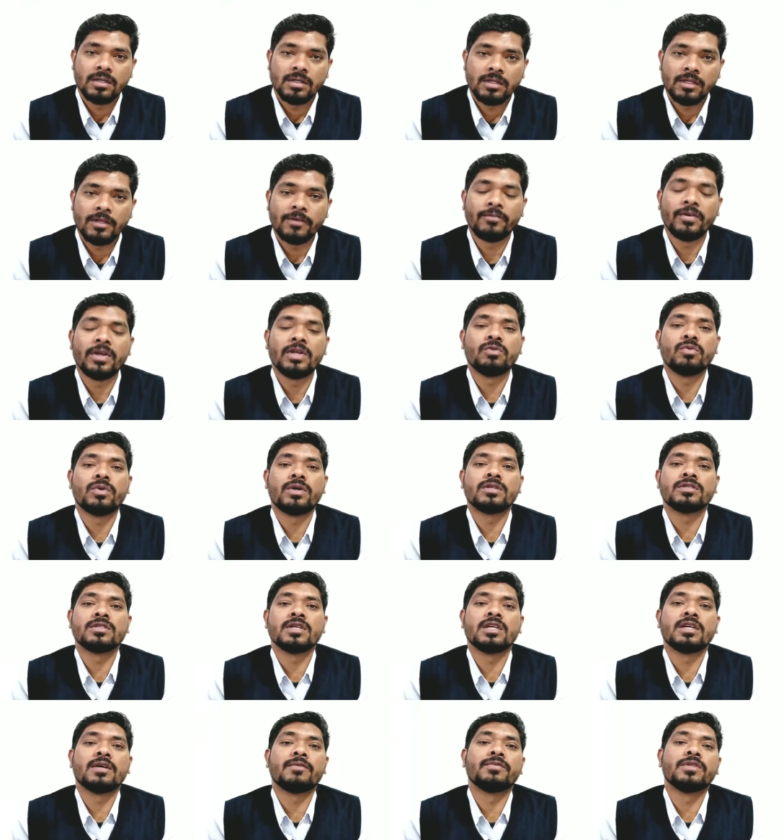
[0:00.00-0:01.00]
the windward
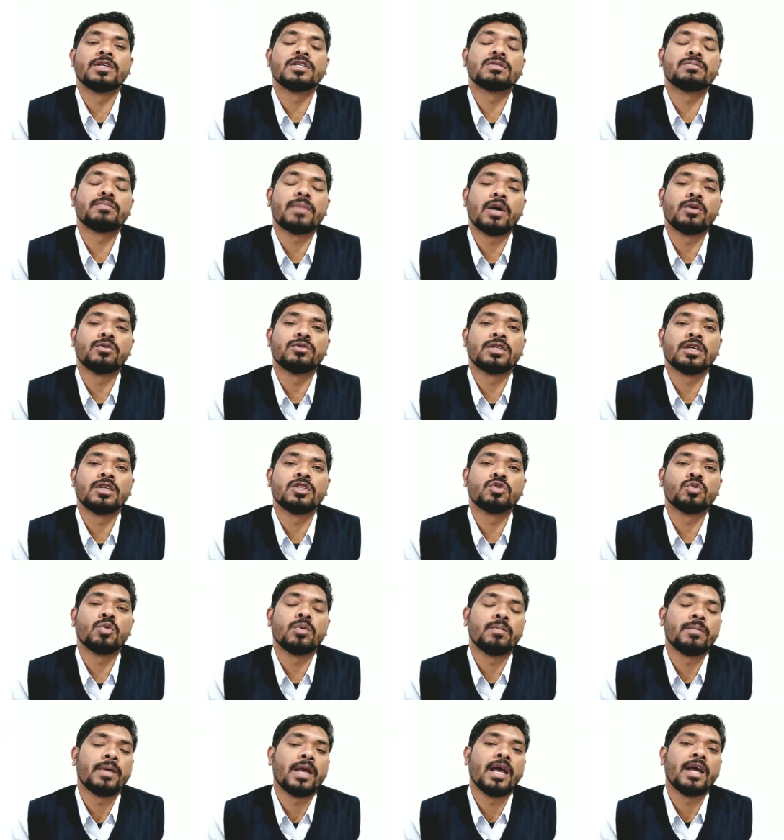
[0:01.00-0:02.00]
side of these mountains
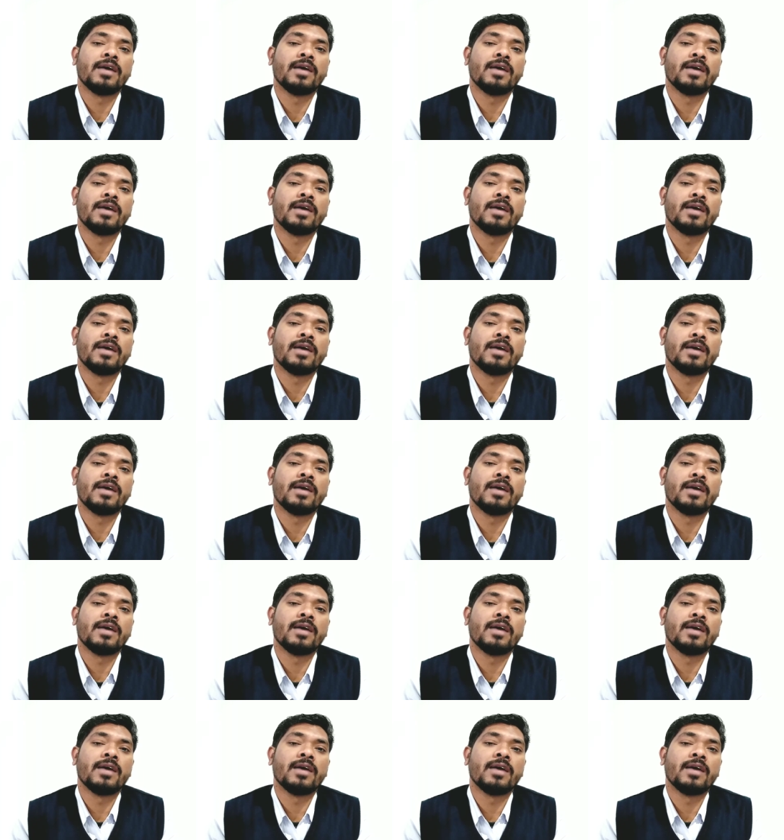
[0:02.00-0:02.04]
will be